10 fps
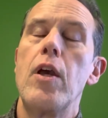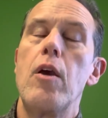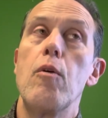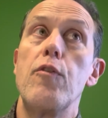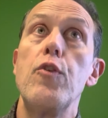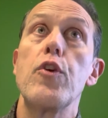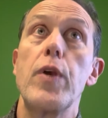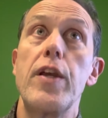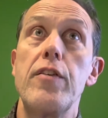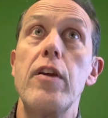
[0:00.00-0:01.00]
review the
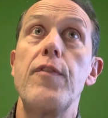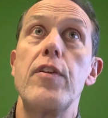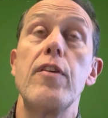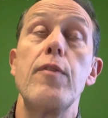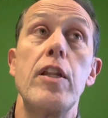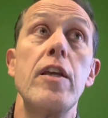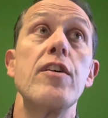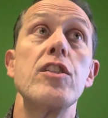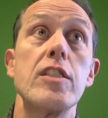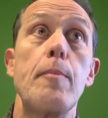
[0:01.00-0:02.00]
creativity
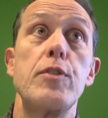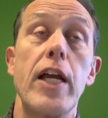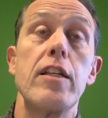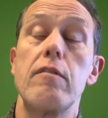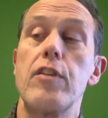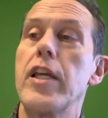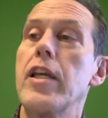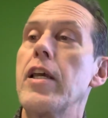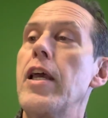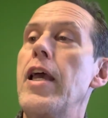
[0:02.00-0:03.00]
subjectively,
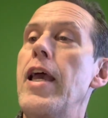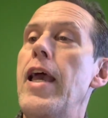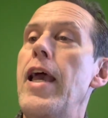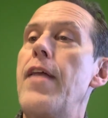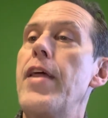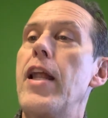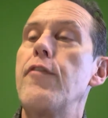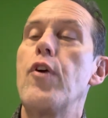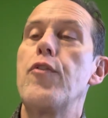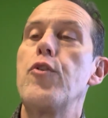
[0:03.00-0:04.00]
and that if
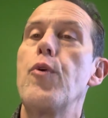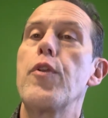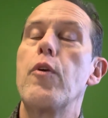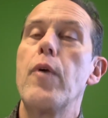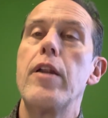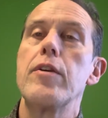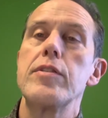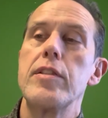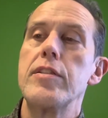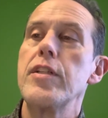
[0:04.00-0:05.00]
you have 2 or 3 raters
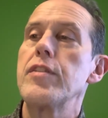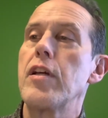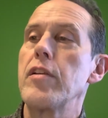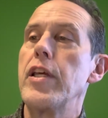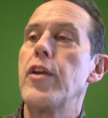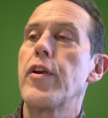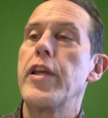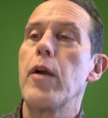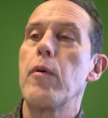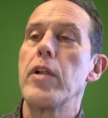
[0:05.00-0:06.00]
statistically, you're going to
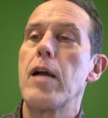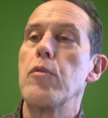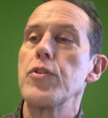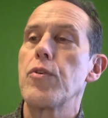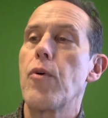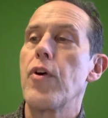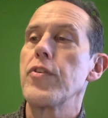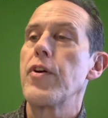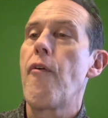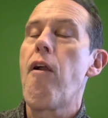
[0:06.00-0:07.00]
get reliable scores.
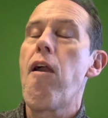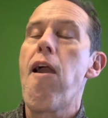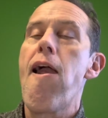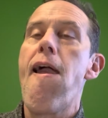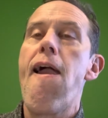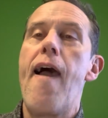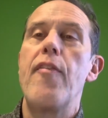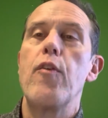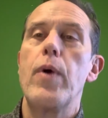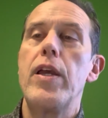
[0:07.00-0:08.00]
And
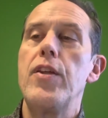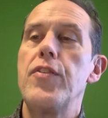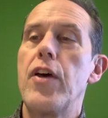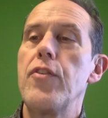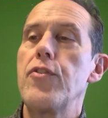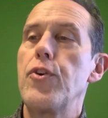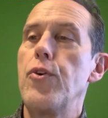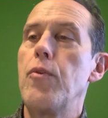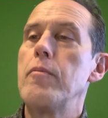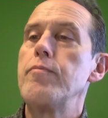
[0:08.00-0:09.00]
the way he says to